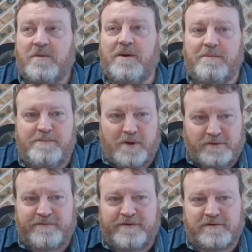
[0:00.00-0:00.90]
Well,
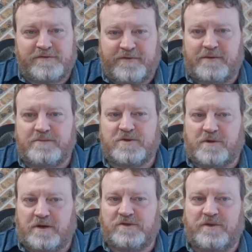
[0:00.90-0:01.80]
both of those firms
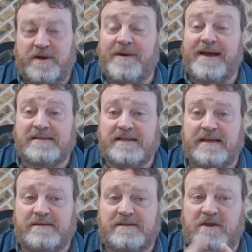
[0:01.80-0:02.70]
are also now
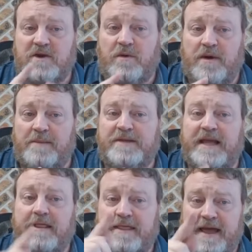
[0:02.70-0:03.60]
asking us to go
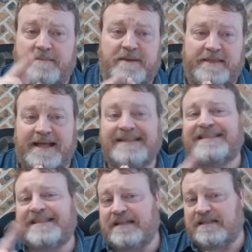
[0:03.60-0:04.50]
update them and
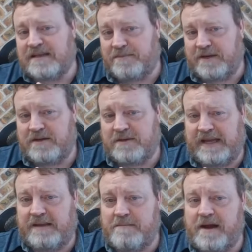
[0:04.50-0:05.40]
then send something
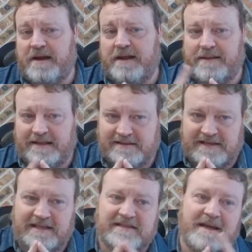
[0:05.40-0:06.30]
to eMoney and then
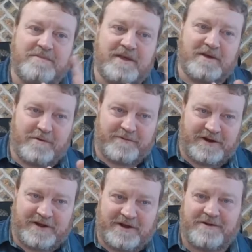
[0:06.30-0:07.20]
send something over
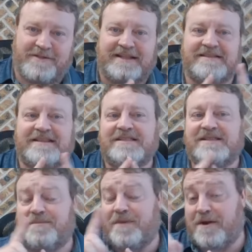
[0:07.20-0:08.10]
to here and then send
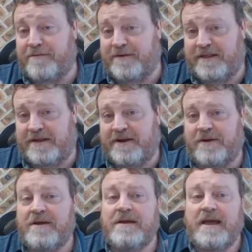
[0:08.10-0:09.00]
something over to
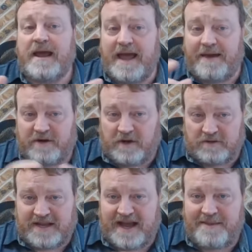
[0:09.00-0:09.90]
there and have it
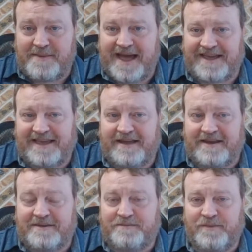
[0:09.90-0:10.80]
all tie back
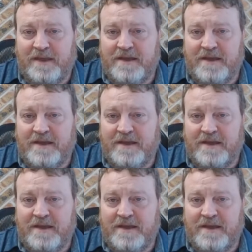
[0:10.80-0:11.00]
in.